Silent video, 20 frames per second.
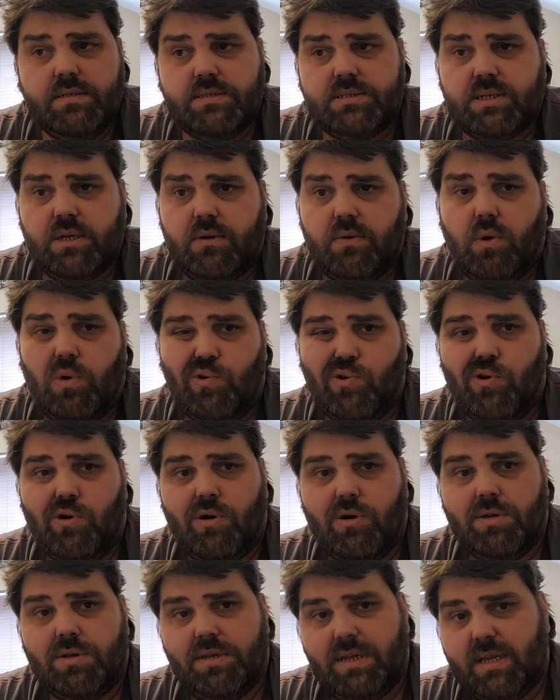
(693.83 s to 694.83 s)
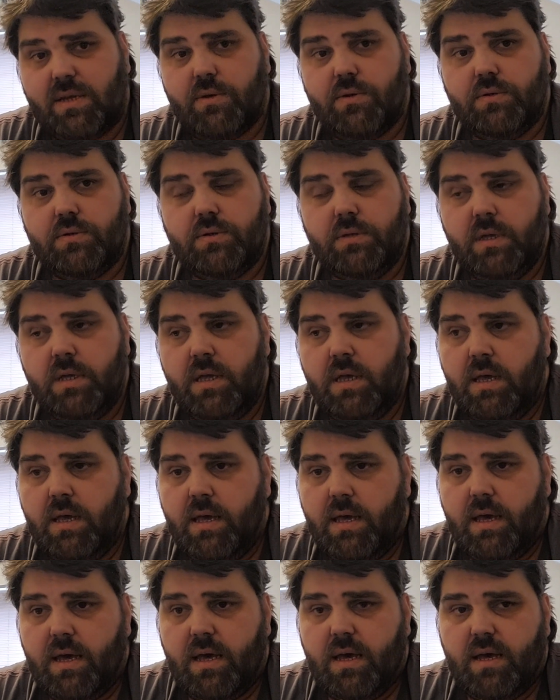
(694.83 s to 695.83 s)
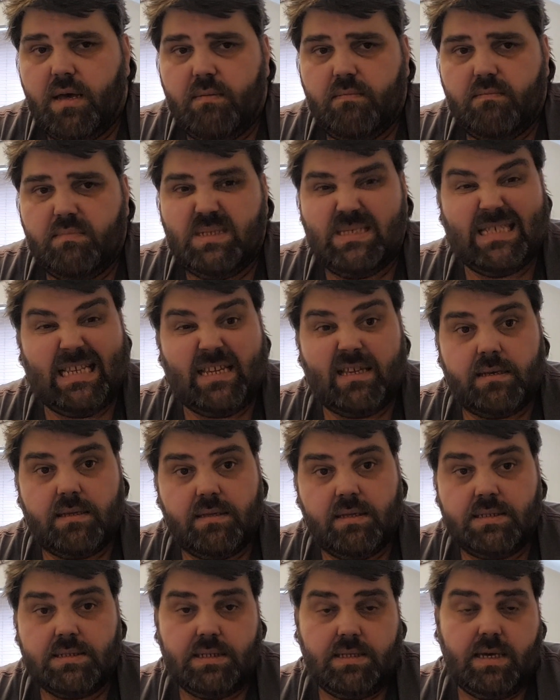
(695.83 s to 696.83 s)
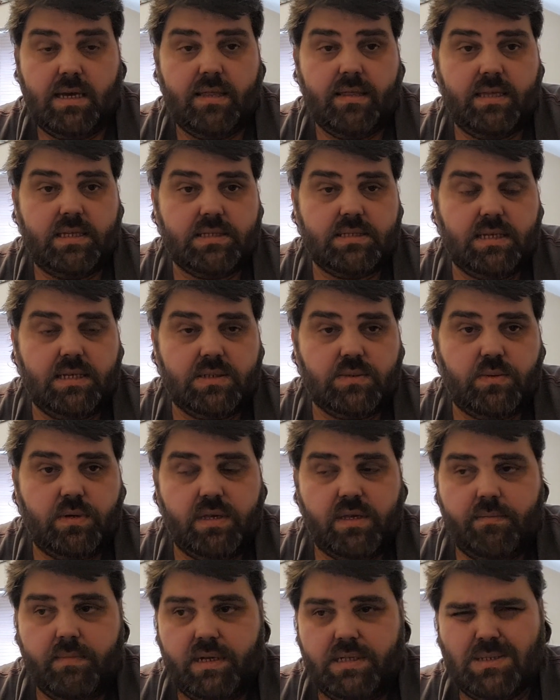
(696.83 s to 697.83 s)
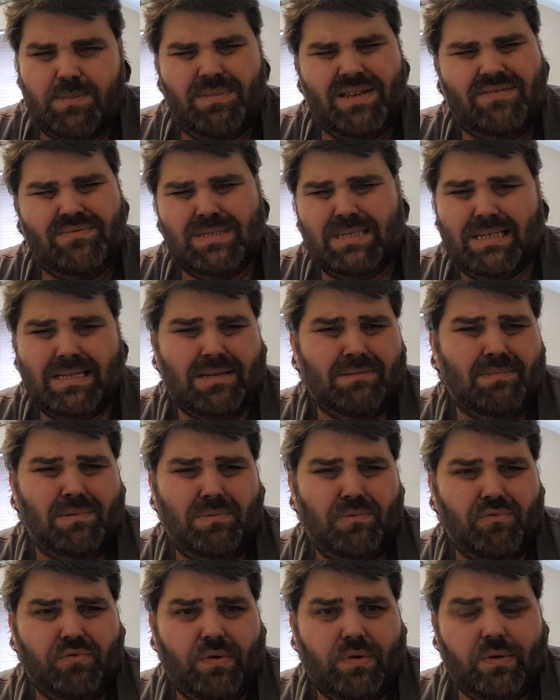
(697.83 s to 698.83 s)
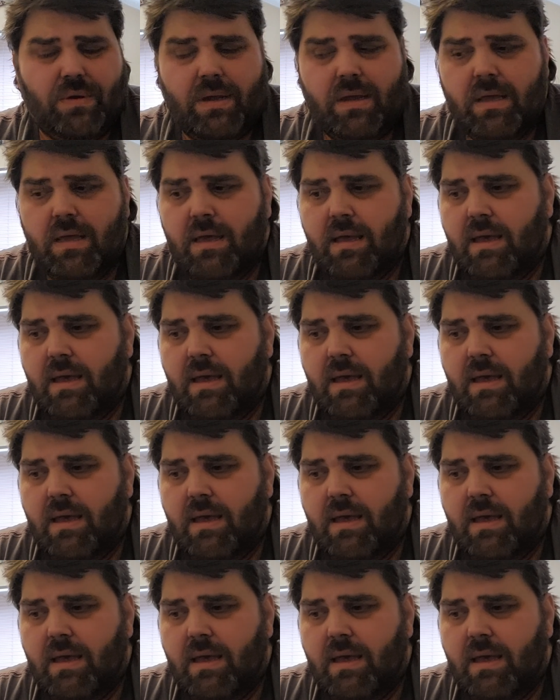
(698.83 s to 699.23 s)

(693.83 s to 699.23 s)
So ore, nickel, zinc, things like that. That's what he meant. I believe zinc, I might be wrong.